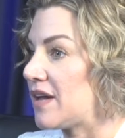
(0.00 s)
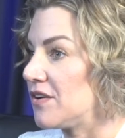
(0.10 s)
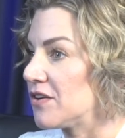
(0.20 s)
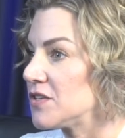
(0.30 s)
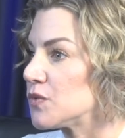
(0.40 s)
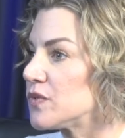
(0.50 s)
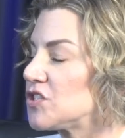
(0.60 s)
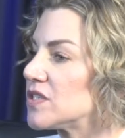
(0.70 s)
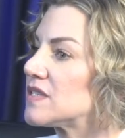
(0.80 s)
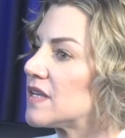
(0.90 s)
editors was
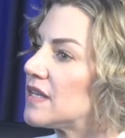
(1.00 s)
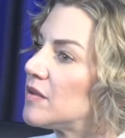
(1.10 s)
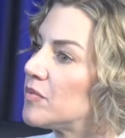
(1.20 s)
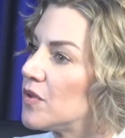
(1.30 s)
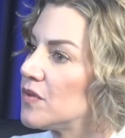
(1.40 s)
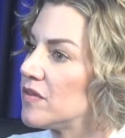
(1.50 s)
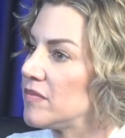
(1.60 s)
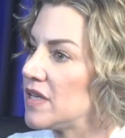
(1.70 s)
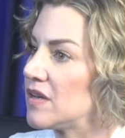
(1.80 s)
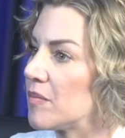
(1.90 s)
just slightly below the
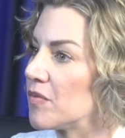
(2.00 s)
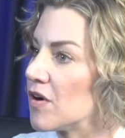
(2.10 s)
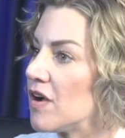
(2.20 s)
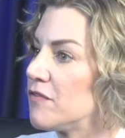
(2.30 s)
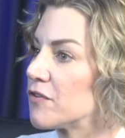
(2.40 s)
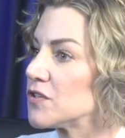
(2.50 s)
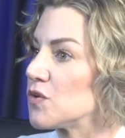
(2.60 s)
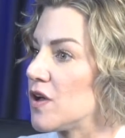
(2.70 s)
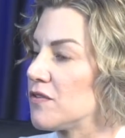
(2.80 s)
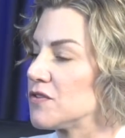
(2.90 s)
mean number of first
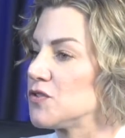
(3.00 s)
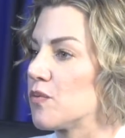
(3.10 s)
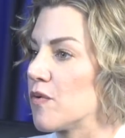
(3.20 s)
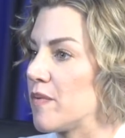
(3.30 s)
authors who were